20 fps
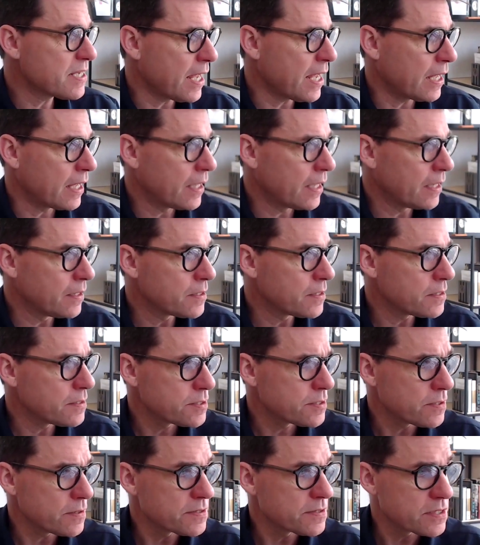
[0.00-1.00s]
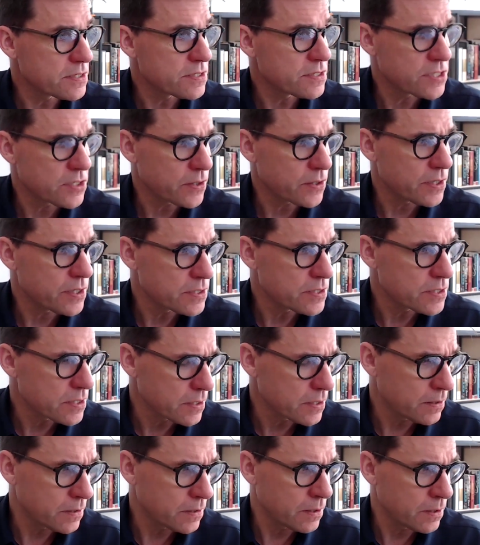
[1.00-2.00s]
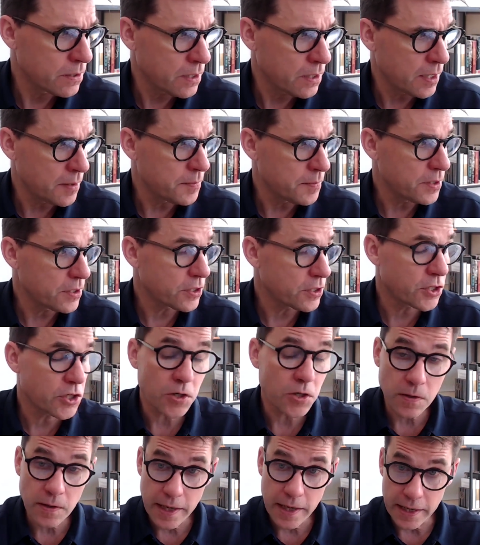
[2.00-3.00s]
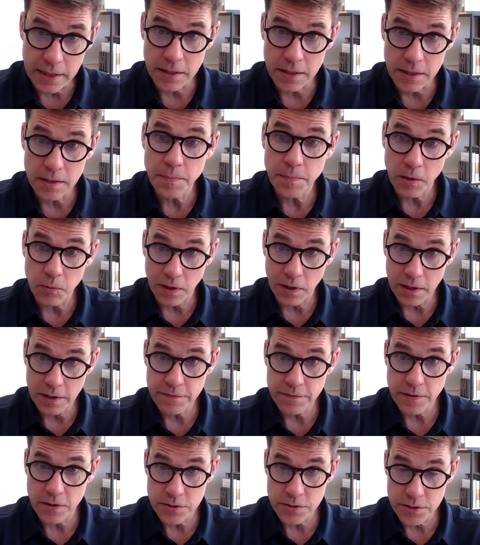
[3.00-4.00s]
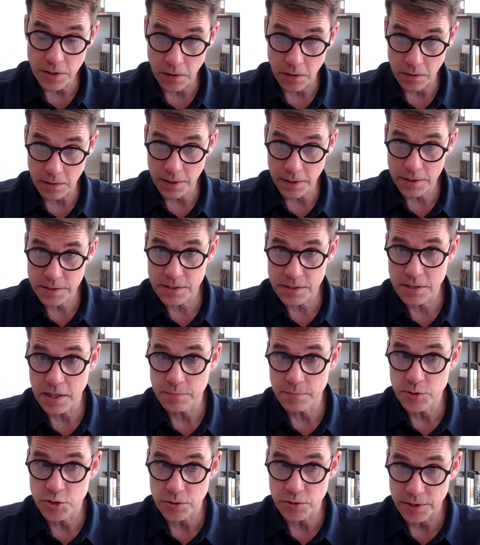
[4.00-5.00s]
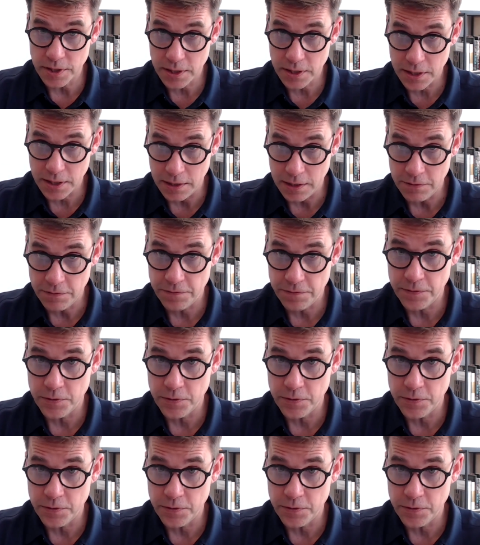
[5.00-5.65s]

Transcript: And so there's a series curated by one of those artists named Julia Keefe,